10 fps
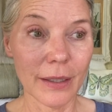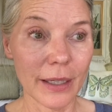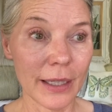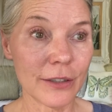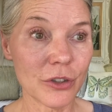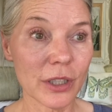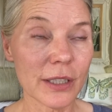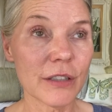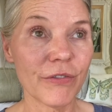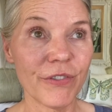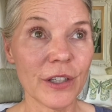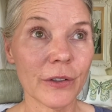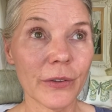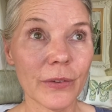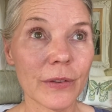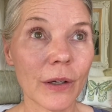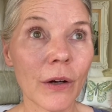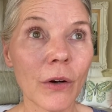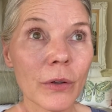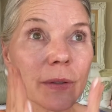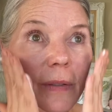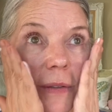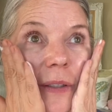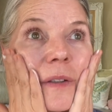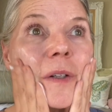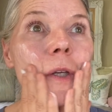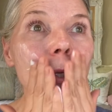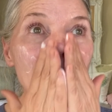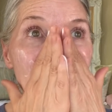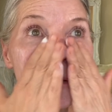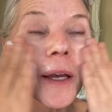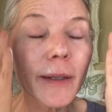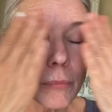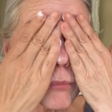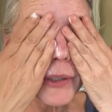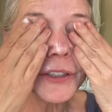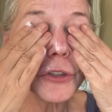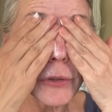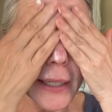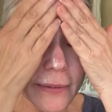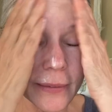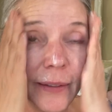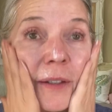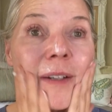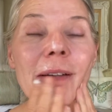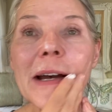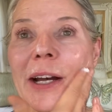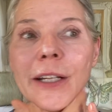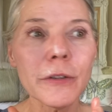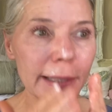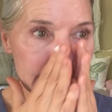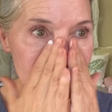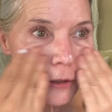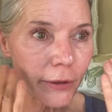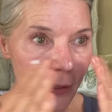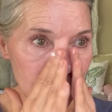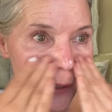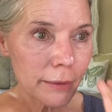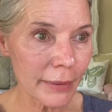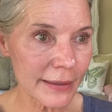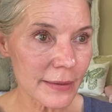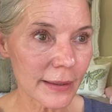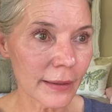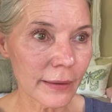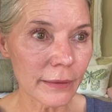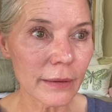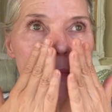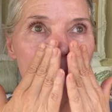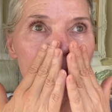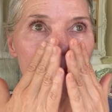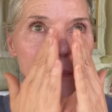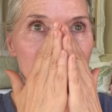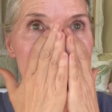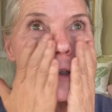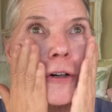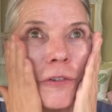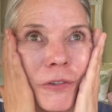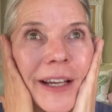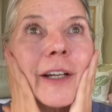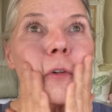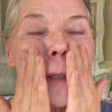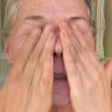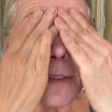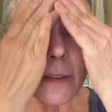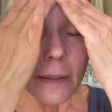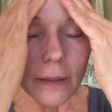It just feels so silky and moisturizing and hydrating going on my skin. No fragrance.